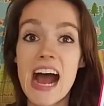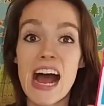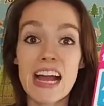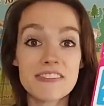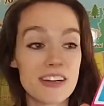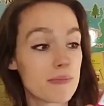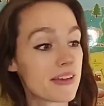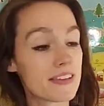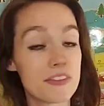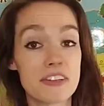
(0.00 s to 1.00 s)
I find
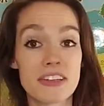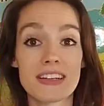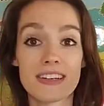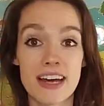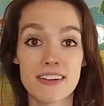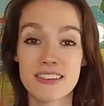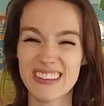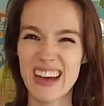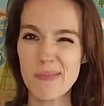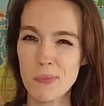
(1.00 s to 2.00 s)
myself using the letters a
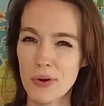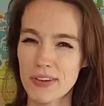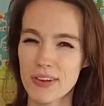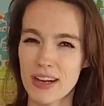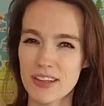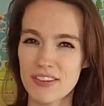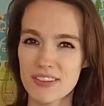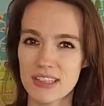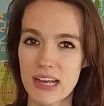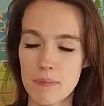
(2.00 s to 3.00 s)
lot more than I use
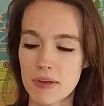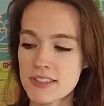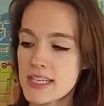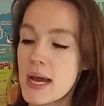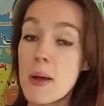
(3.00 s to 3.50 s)
the numbers,